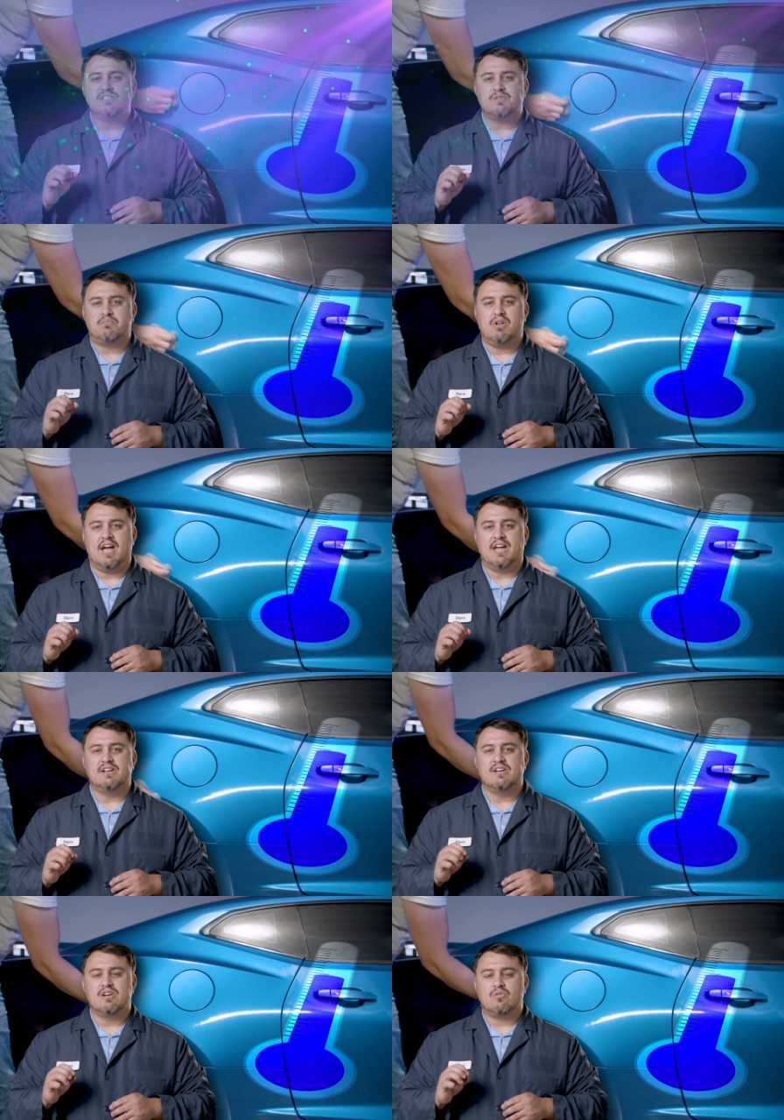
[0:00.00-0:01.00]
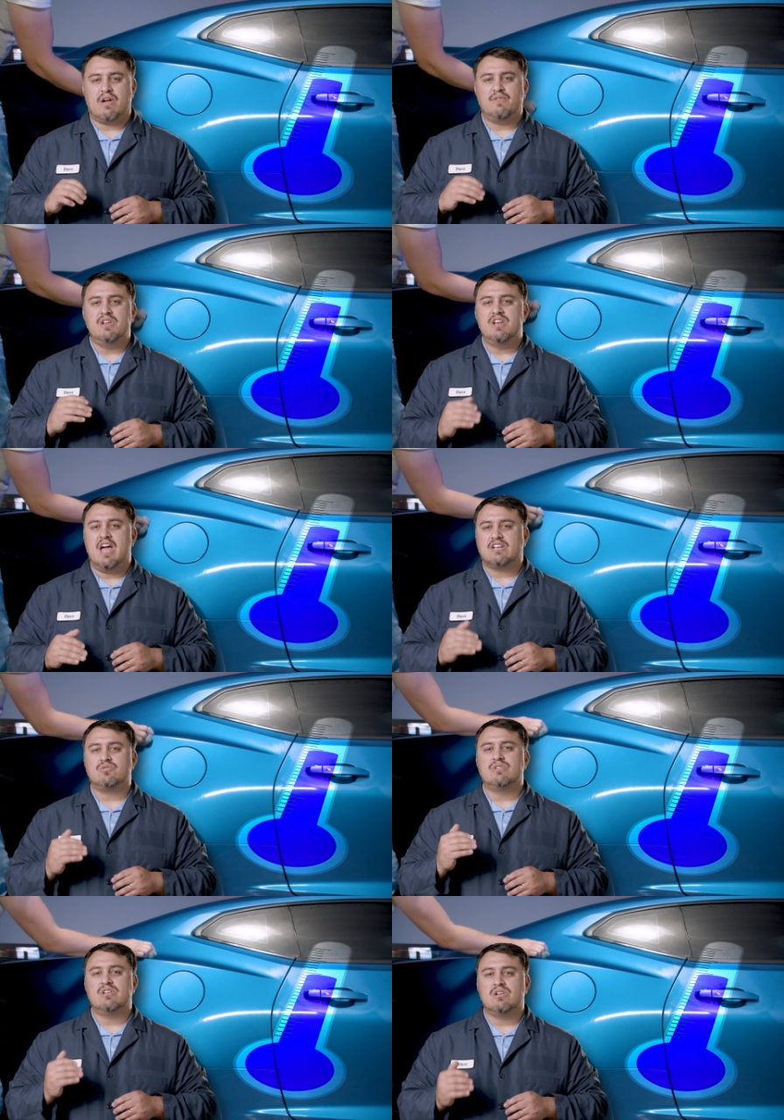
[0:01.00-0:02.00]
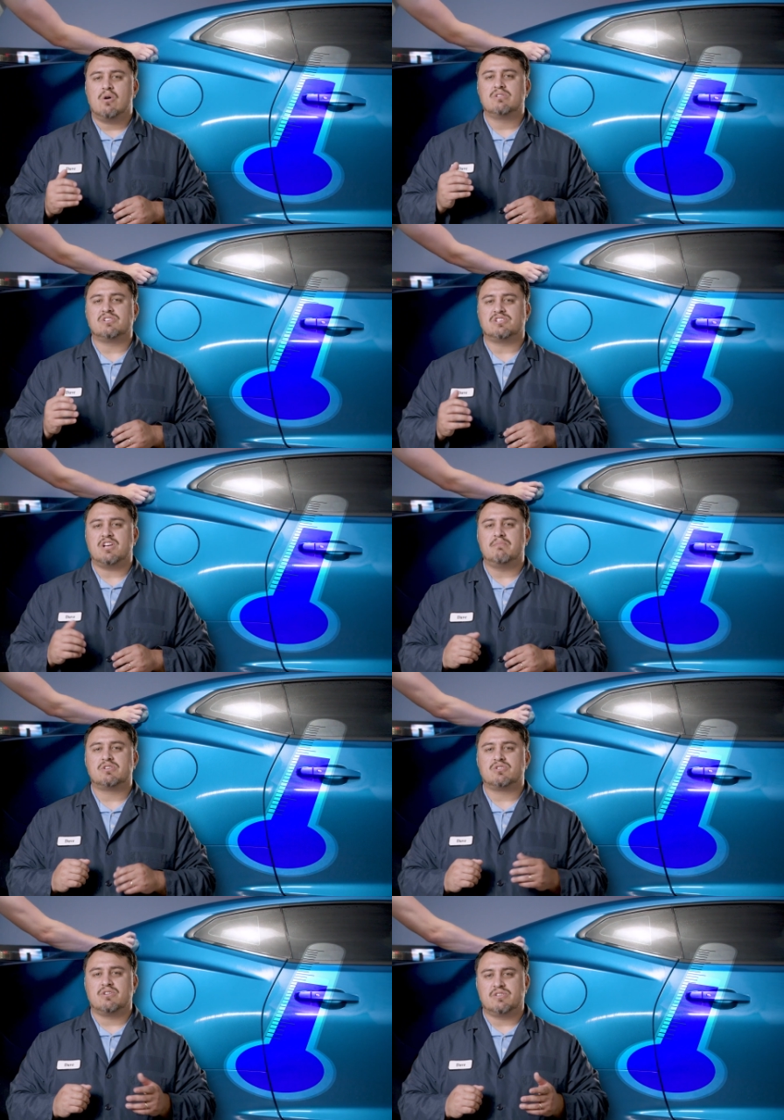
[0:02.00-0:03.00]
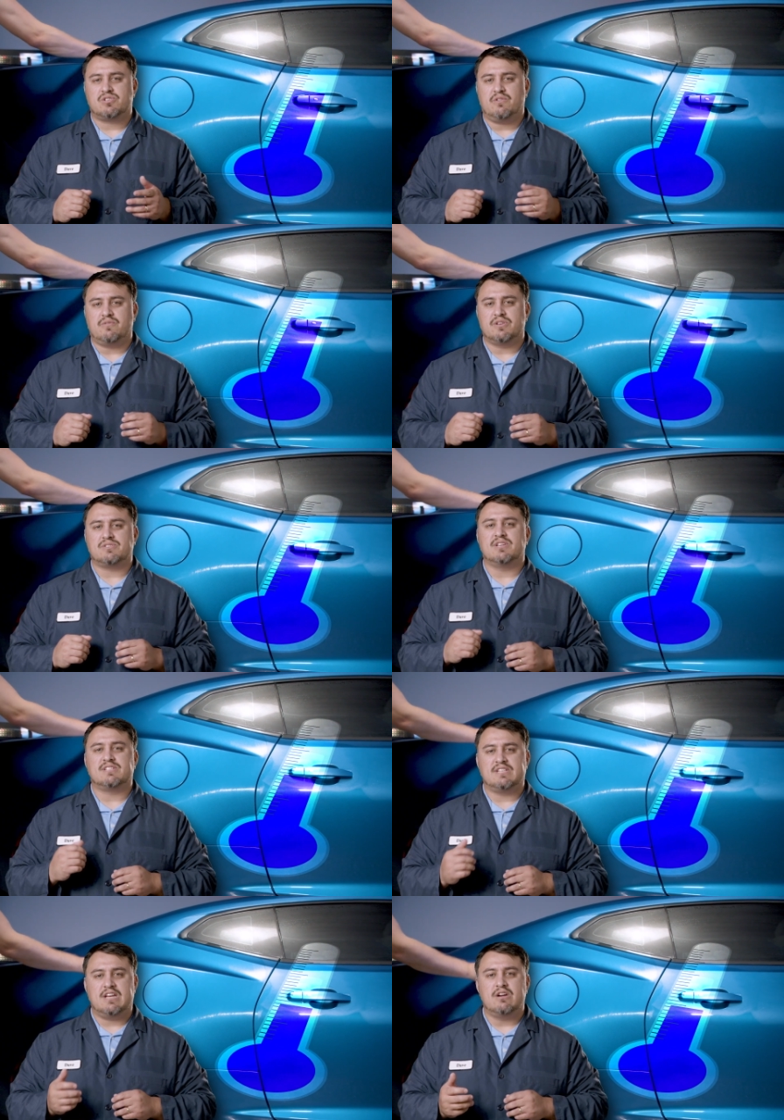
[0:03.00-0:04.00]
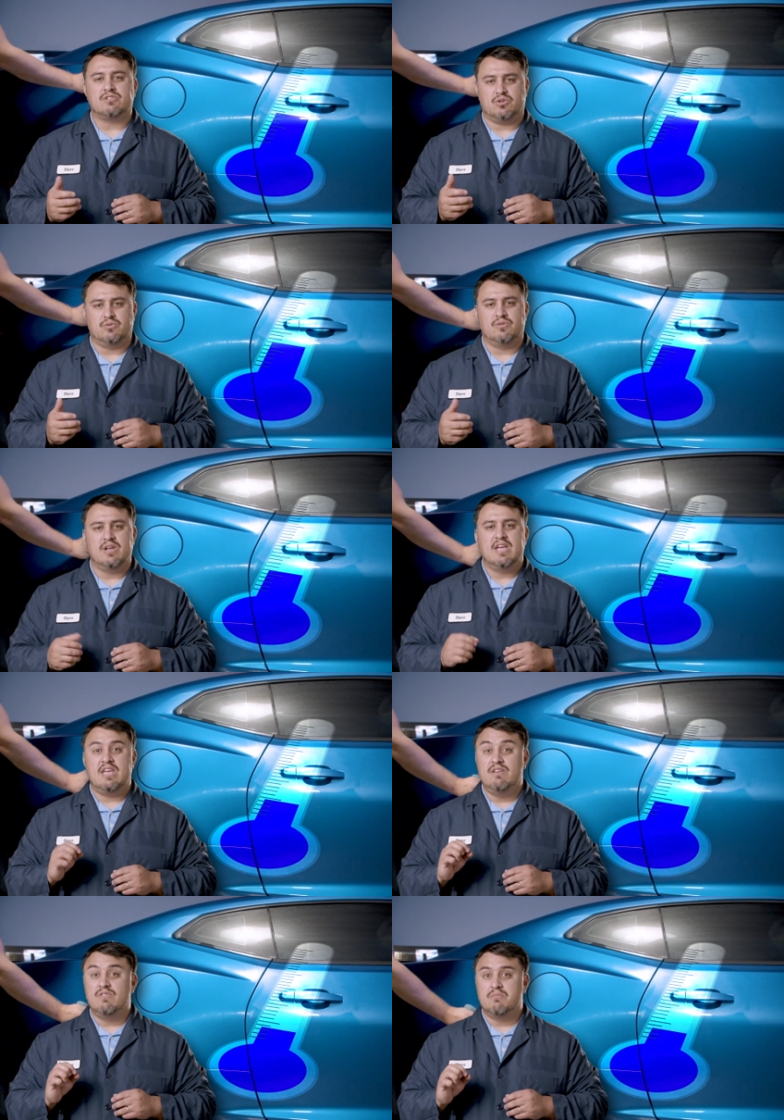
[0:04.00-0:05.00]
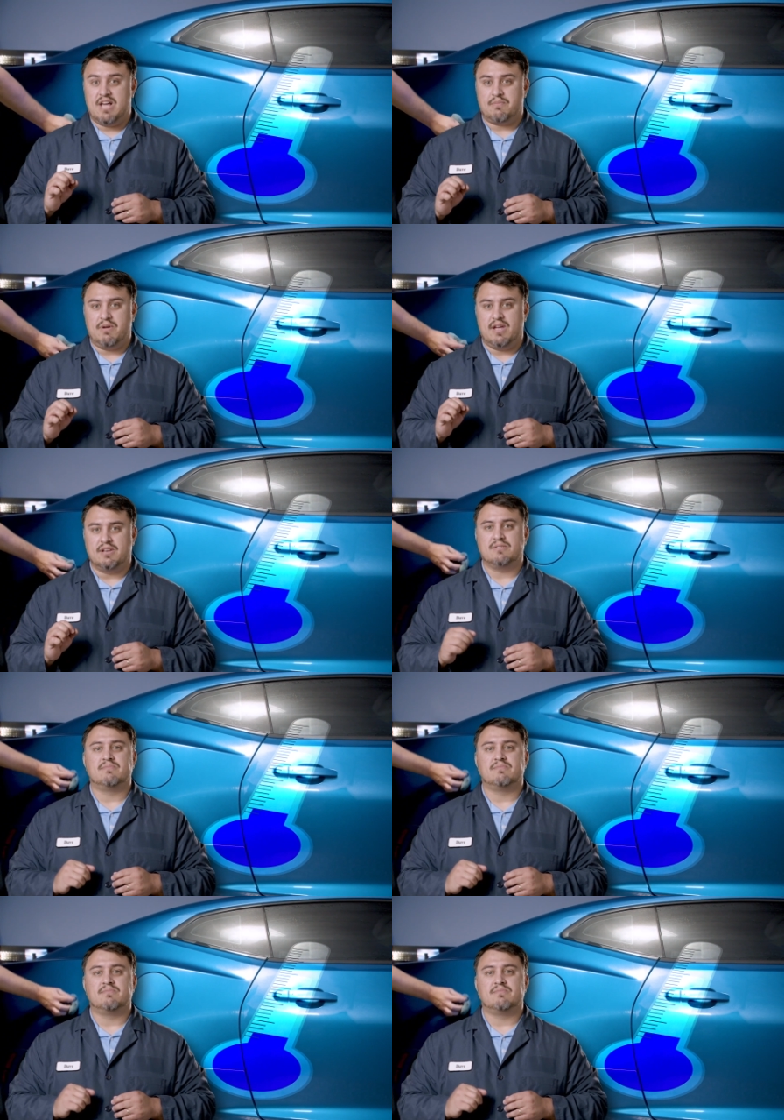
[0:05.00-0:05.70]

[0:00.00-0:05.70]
it's applied, graphene naturally lowers the temperature of the surface it's adhered to, even black paint.